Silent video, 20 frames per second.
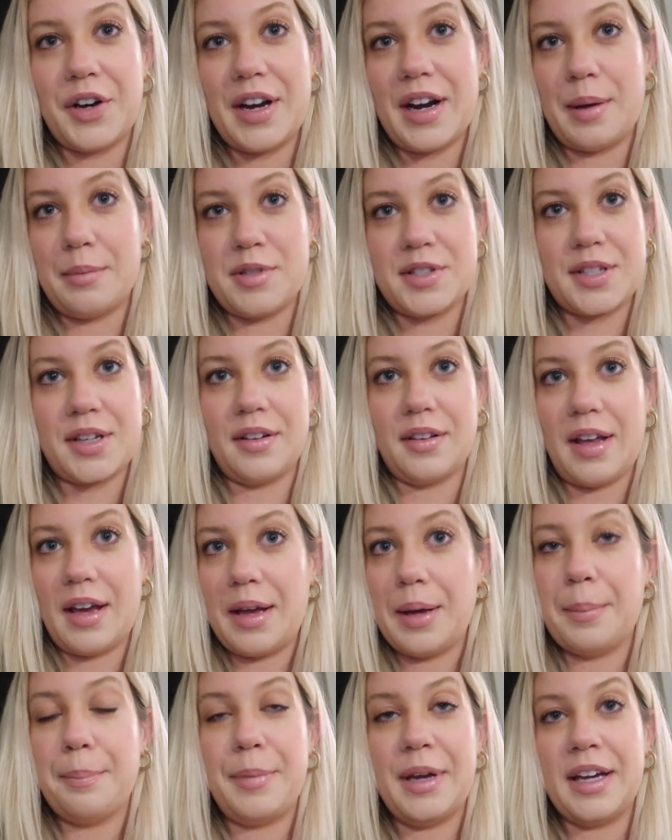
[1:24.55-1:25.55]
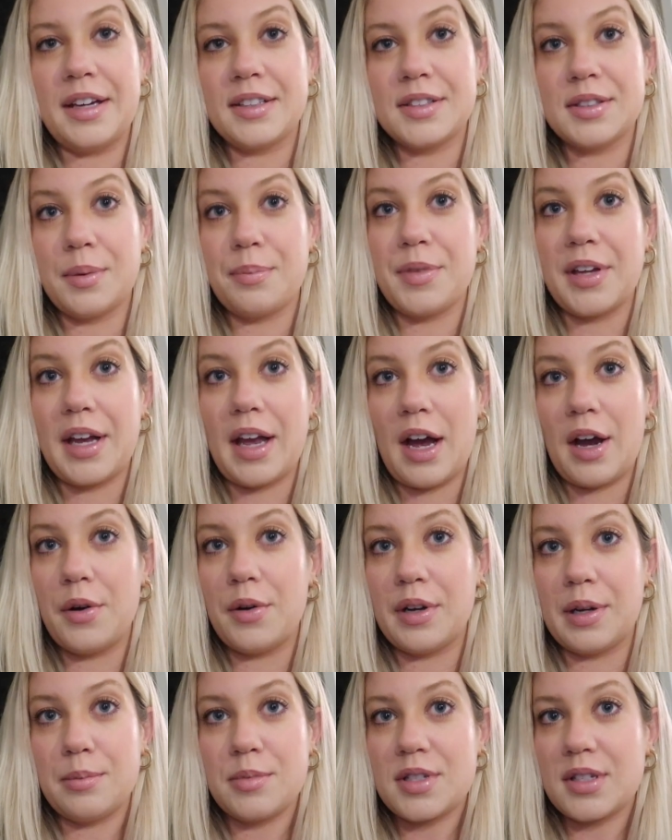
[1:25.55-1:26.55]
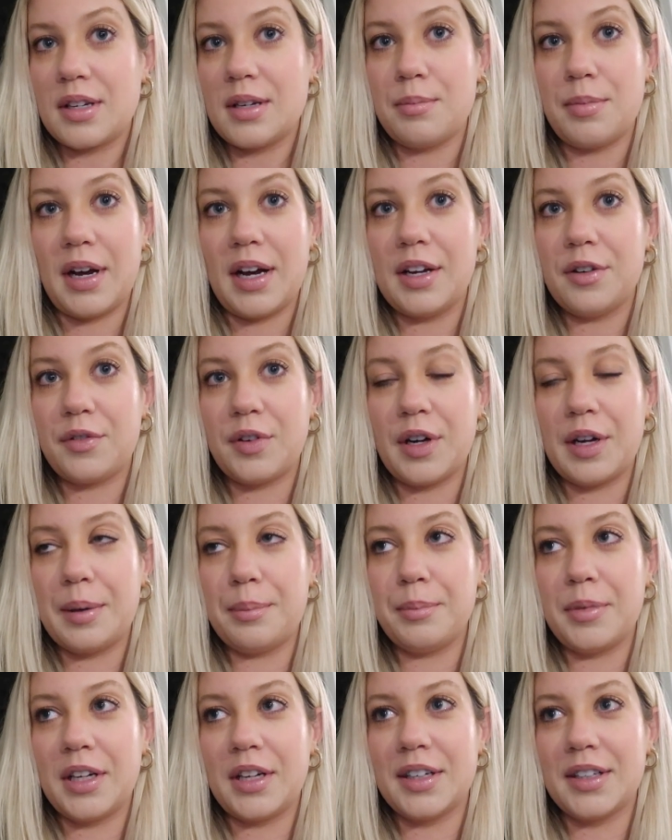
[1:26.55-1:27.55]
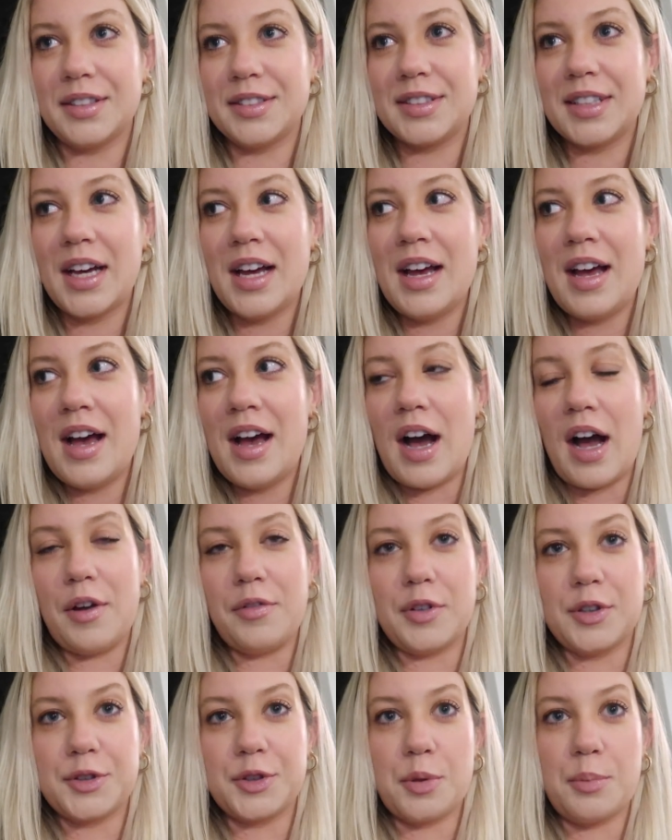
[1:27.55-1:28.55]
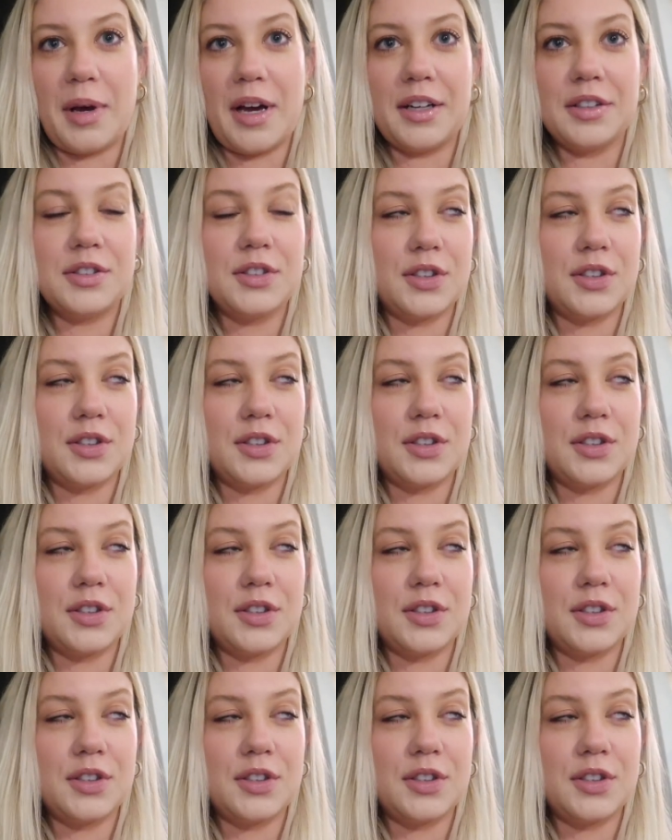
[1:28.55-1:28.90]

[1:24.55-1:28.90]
and I'm just gonna let him pick something out and I'm just gonna buy it for him because I feel so bad.